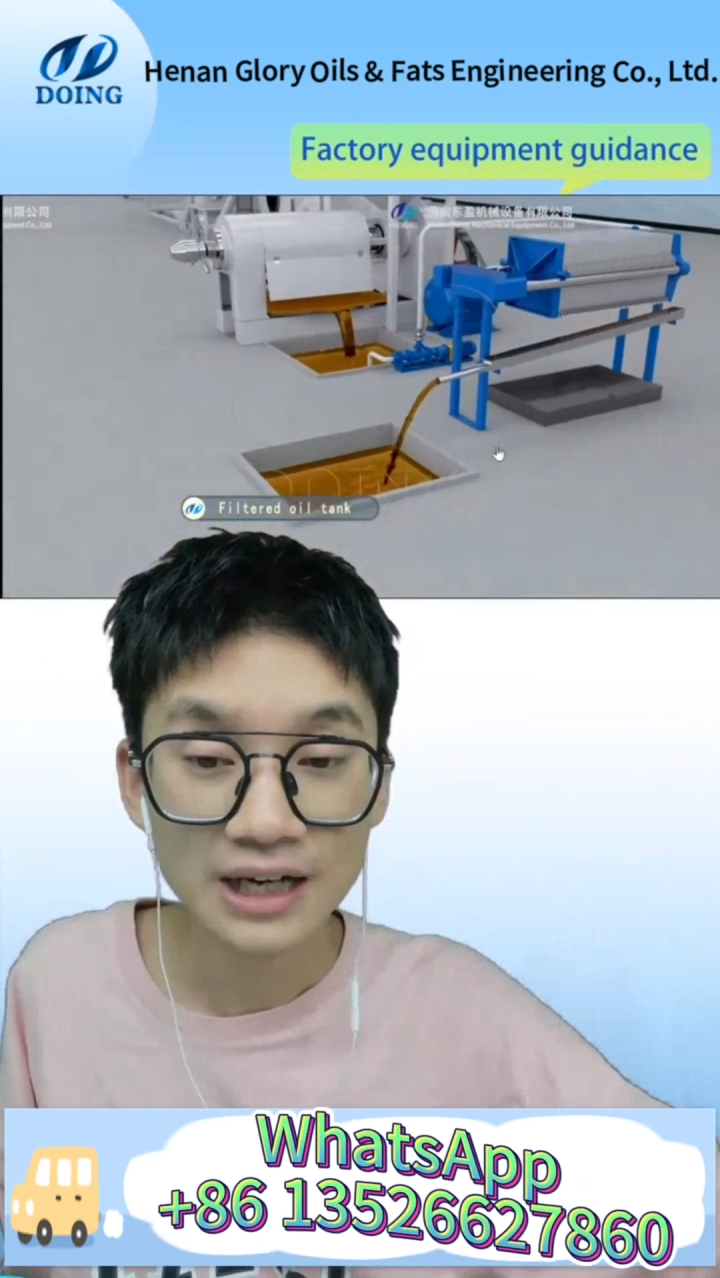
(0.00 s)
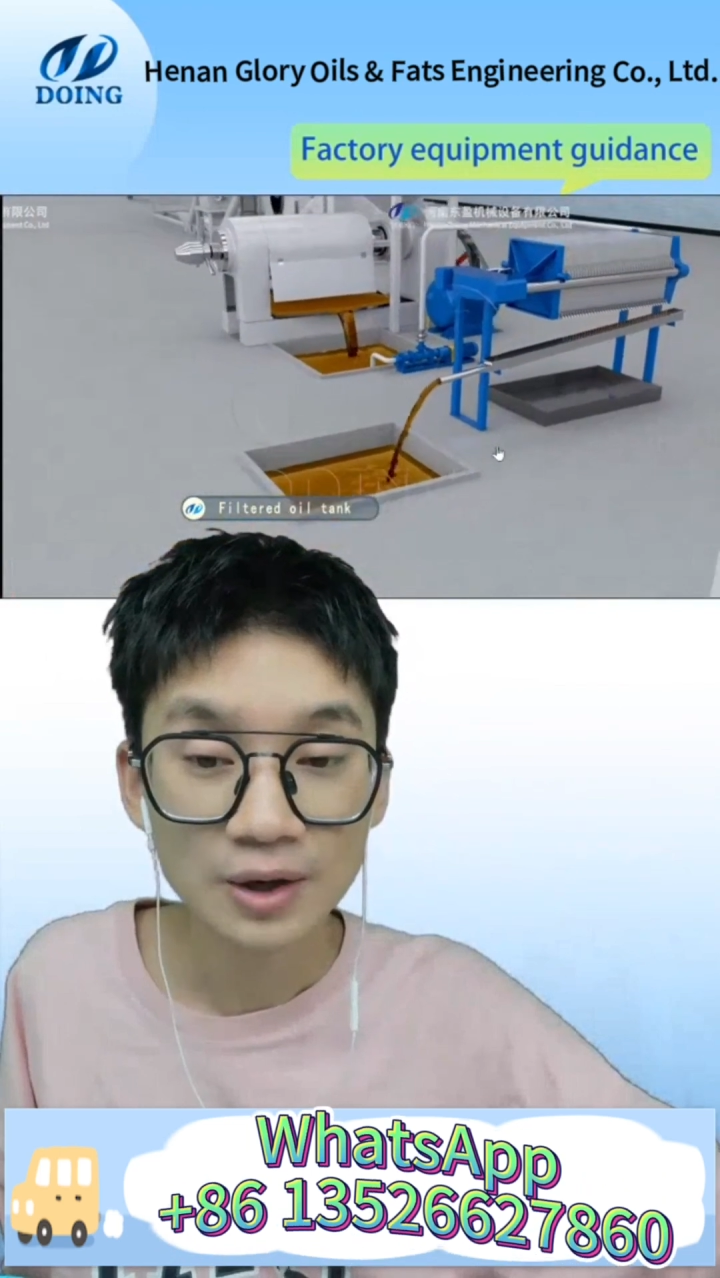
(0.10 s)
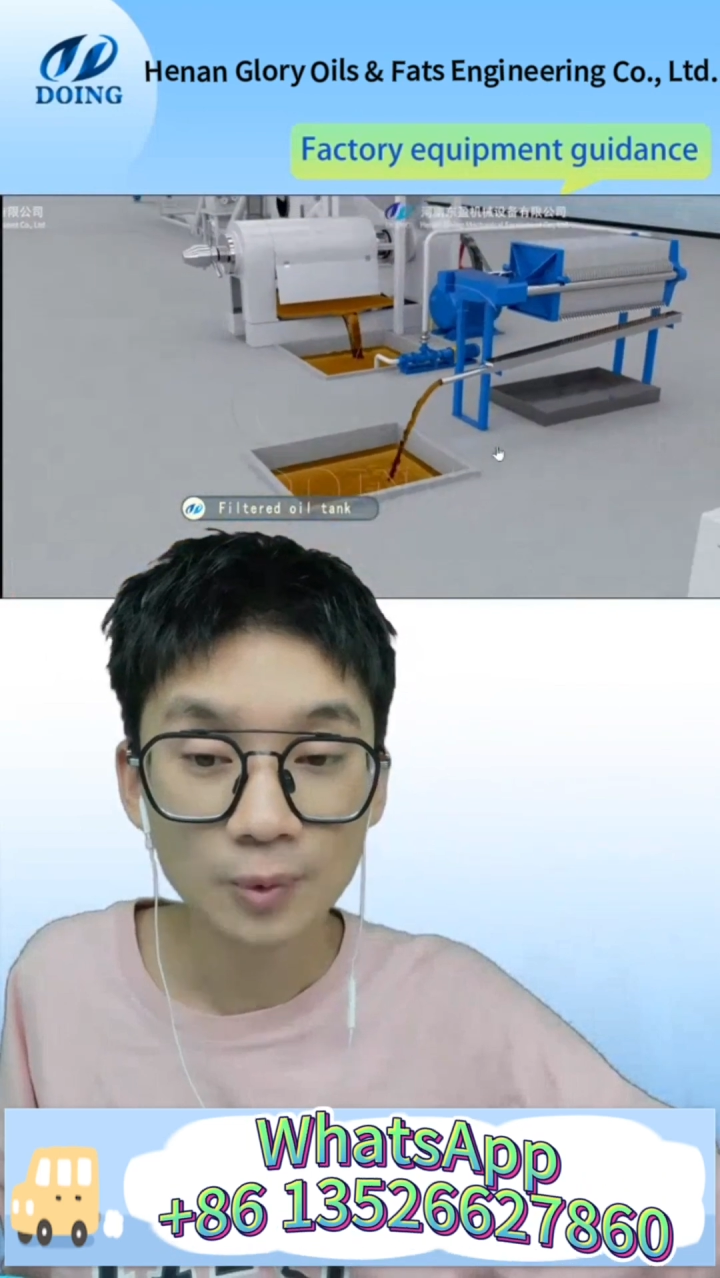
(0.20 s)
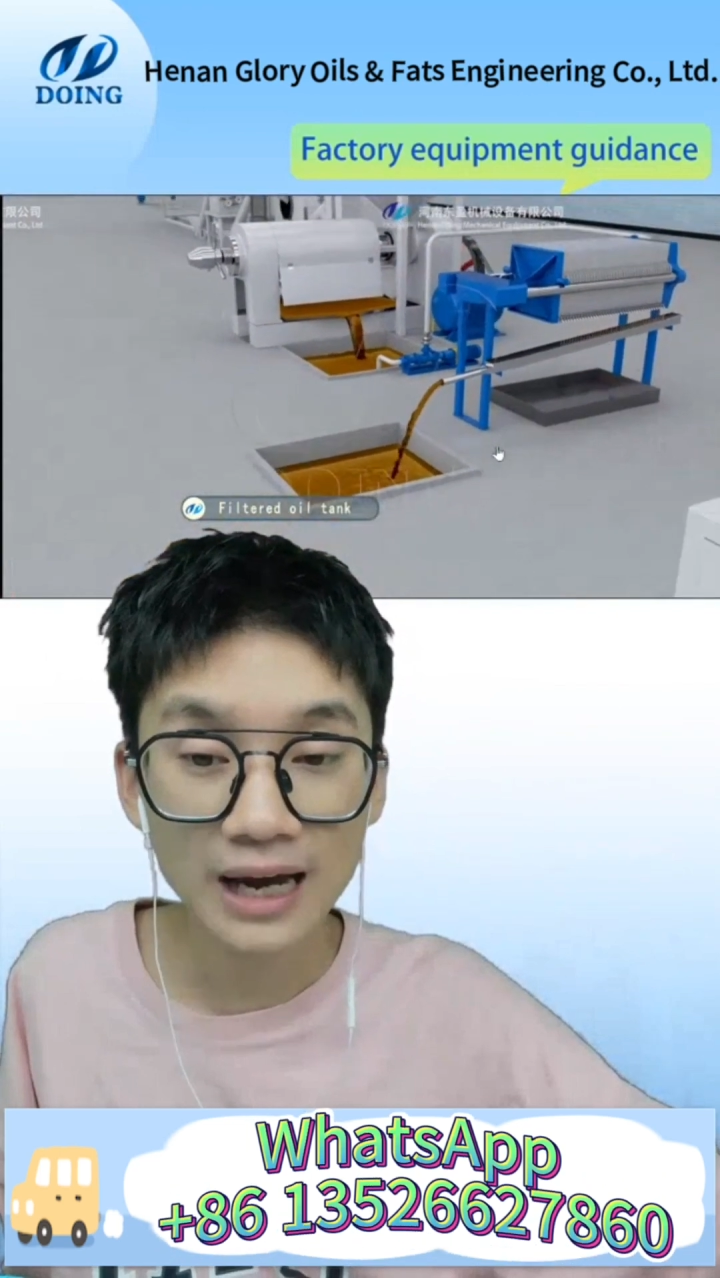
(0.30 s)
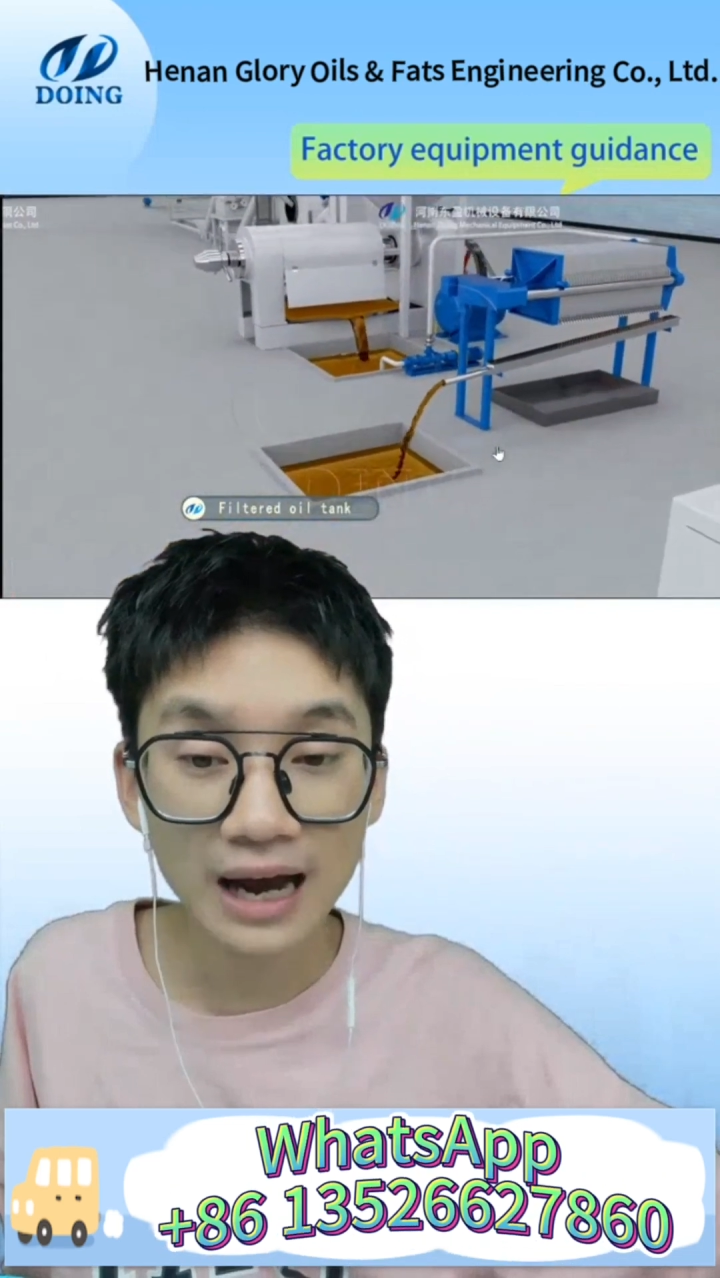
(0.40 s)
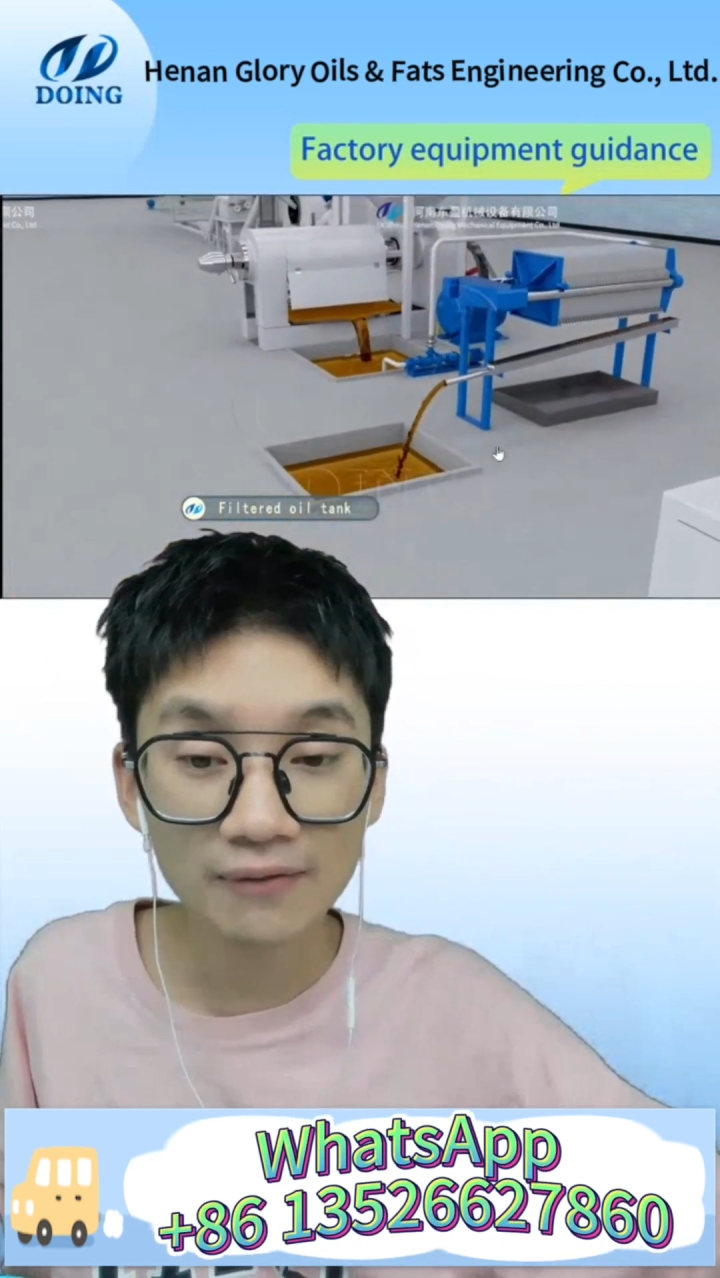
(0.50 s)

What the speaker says: we have